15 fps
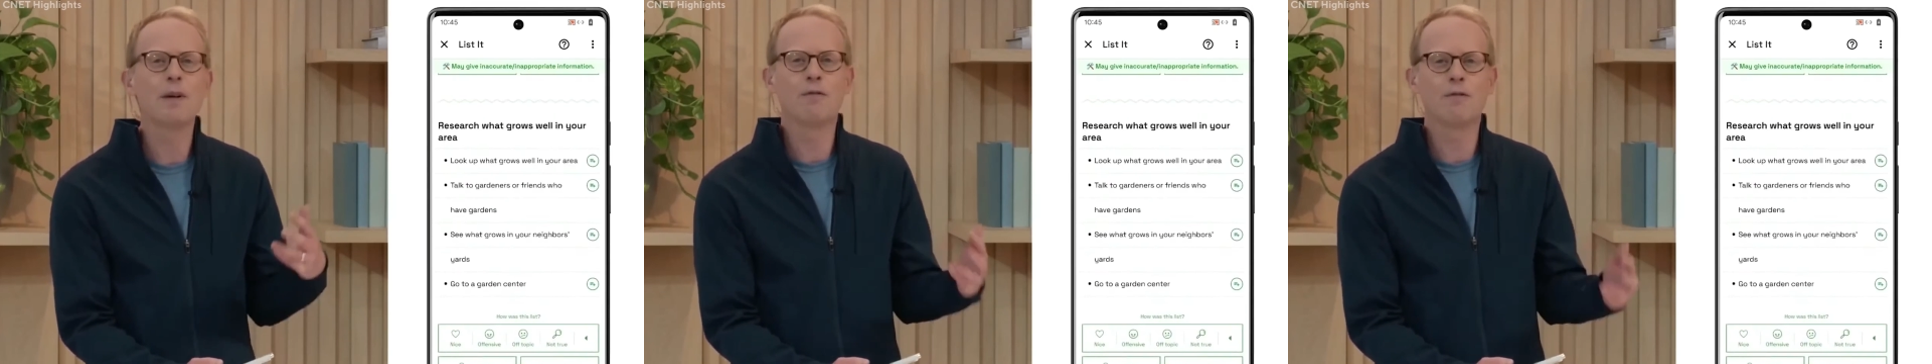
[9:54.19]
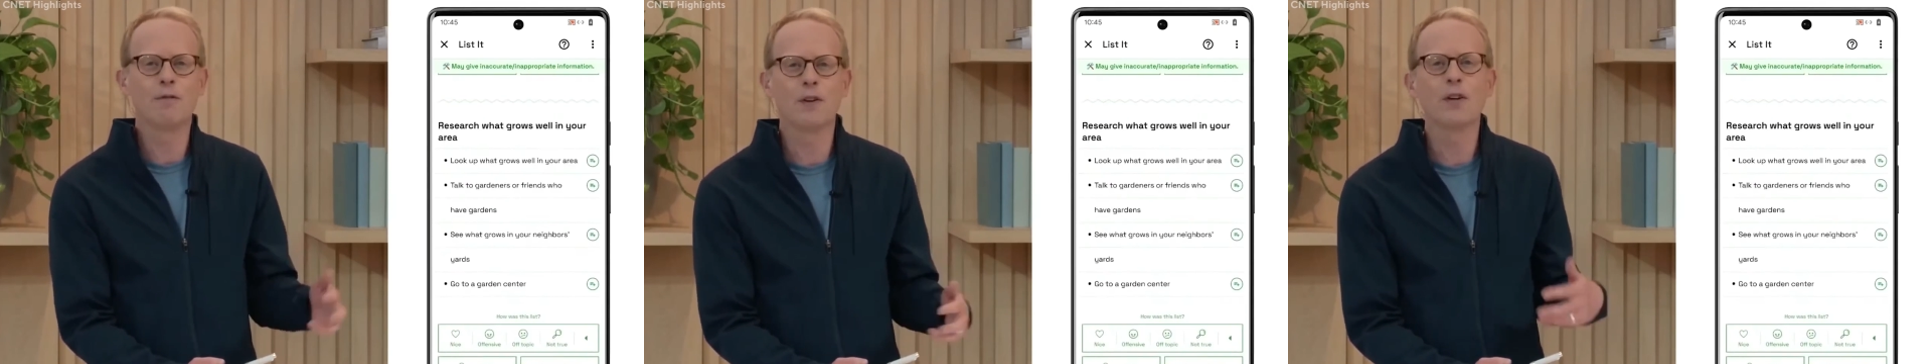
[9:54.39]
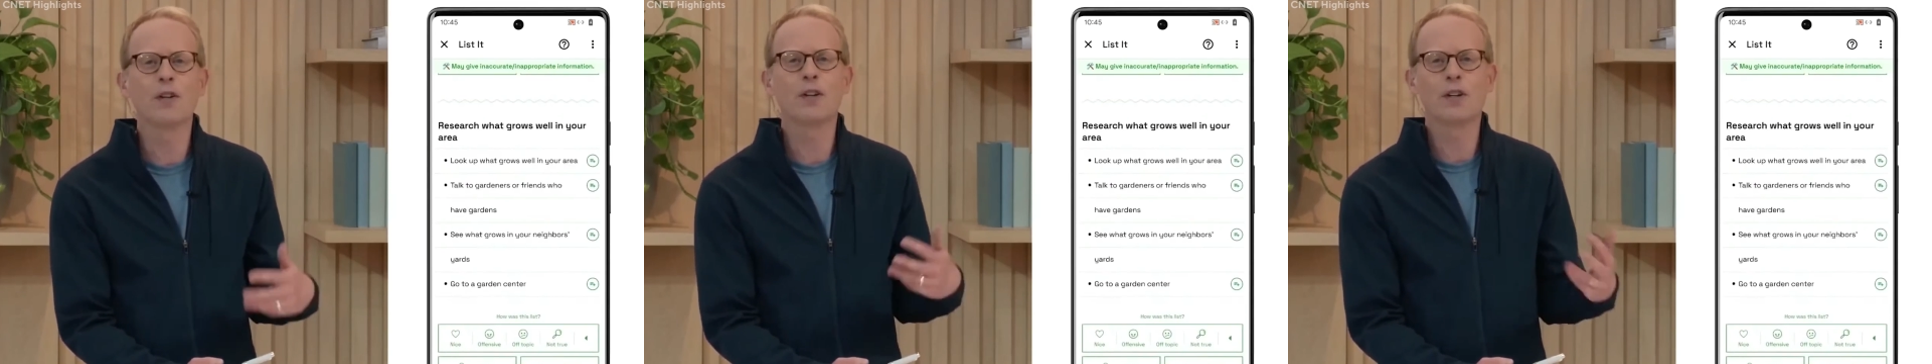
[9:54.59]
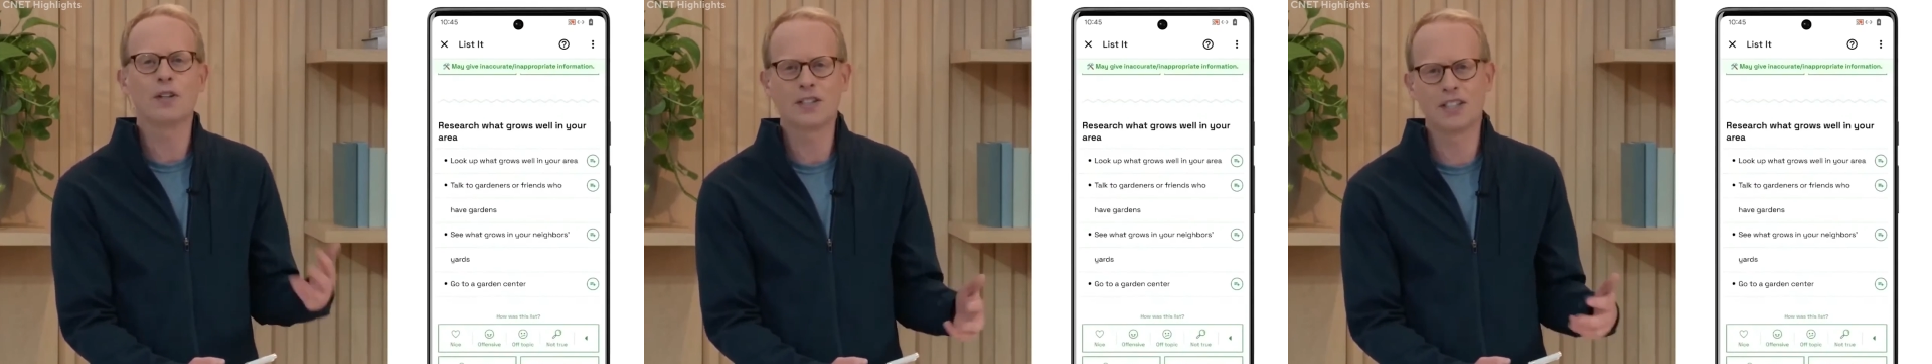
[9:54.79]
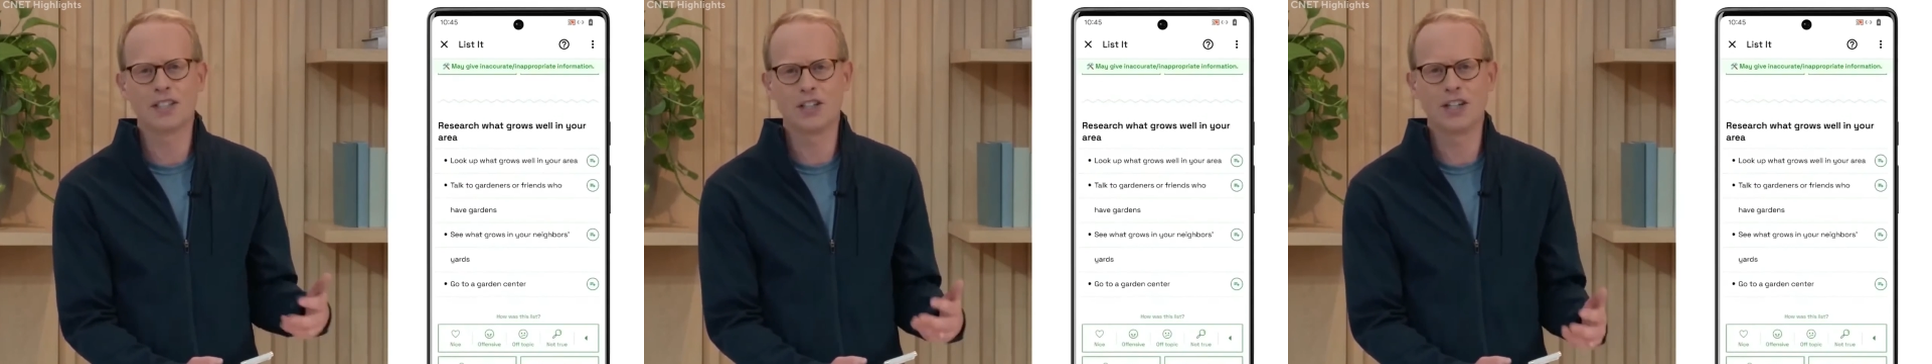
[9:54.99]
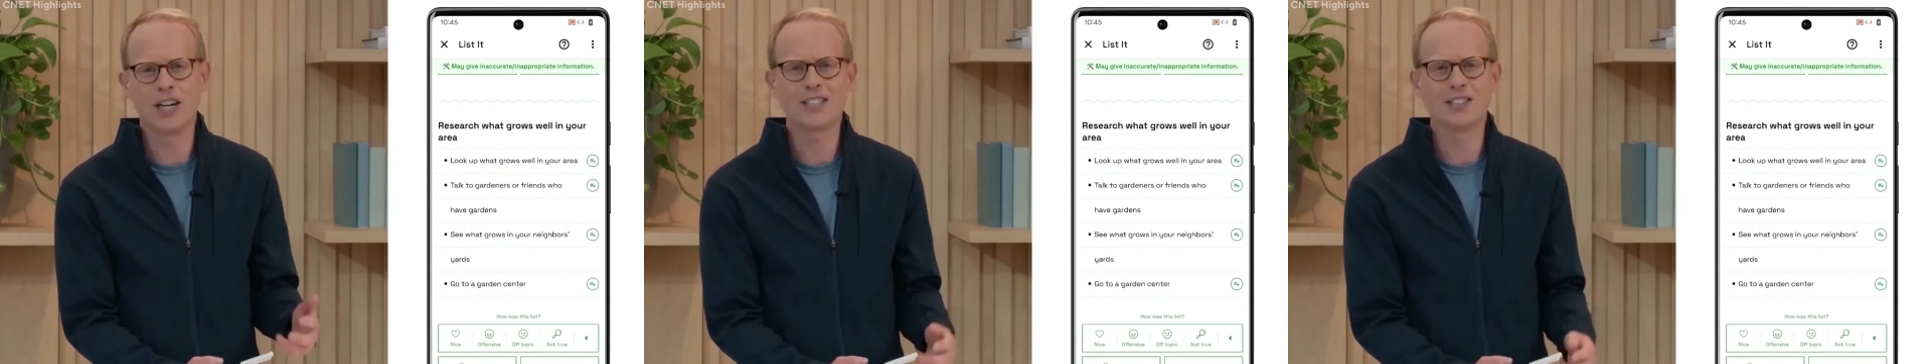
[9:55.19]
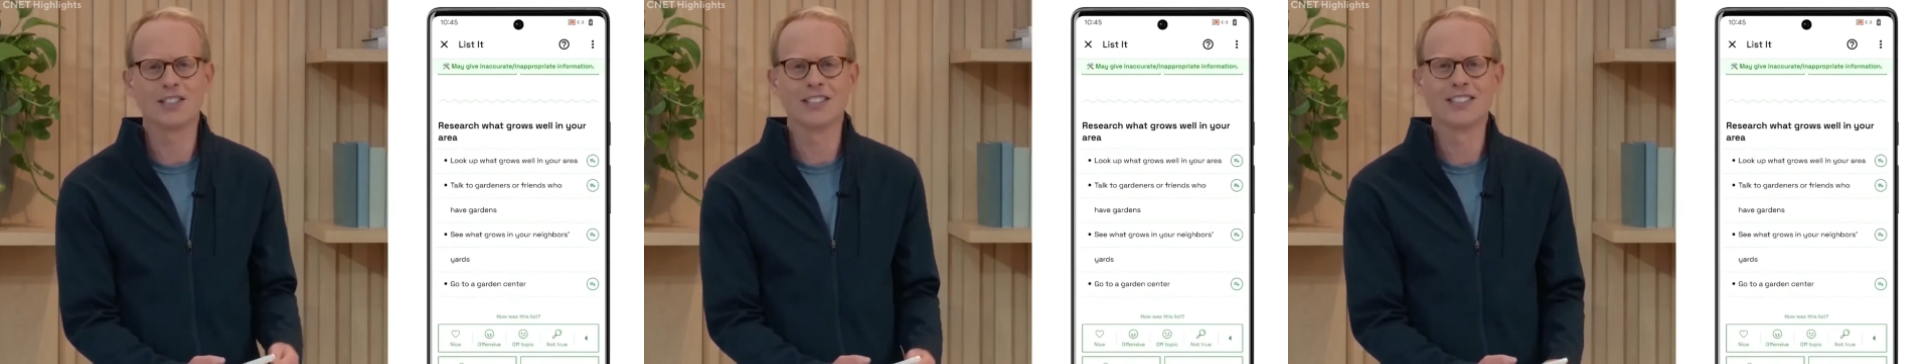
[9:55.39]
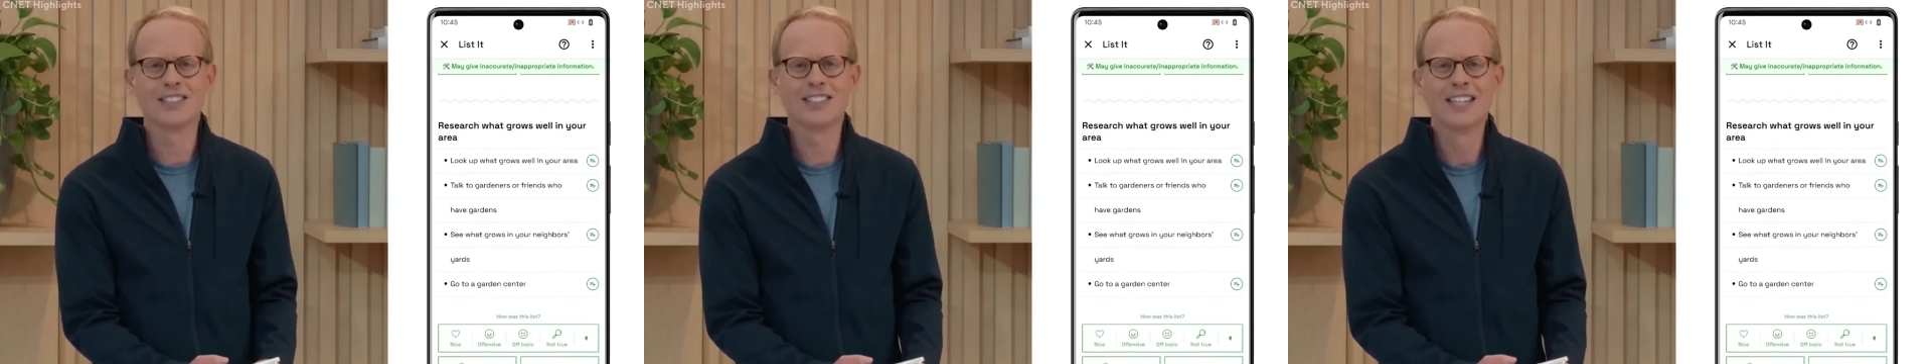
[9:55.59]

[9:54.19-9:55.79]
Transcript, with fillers: into areas of research